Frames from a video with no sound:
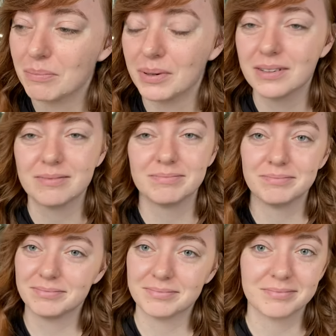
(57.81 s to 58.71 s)
but
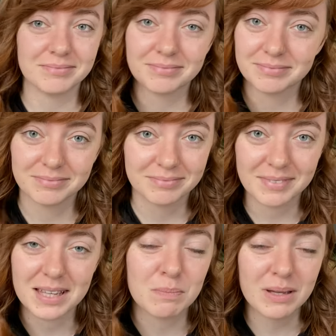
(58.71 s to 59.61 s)

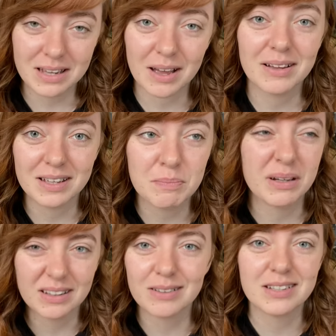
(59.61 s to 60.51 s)
it's been it's been
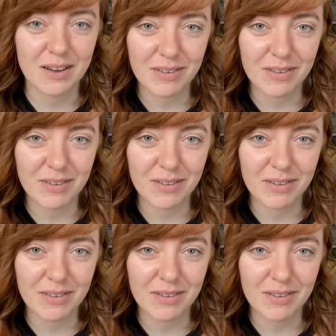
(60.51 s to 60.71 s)
a little tough